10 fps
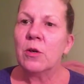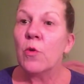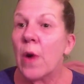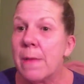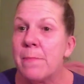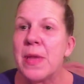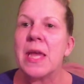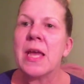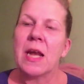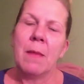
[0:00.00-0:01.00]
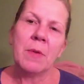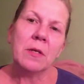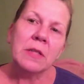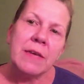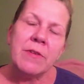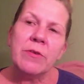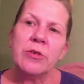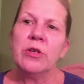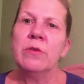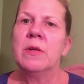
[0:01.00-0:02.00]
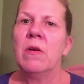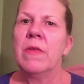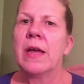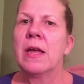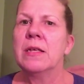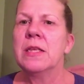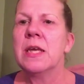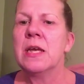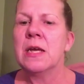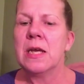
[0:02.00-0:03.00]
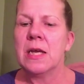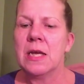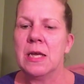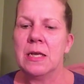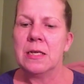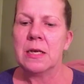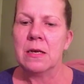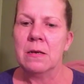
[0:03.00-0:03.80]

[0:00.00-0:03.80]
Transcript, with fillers: griping, and I'm gonna leave YouTube and all that kind of thing. And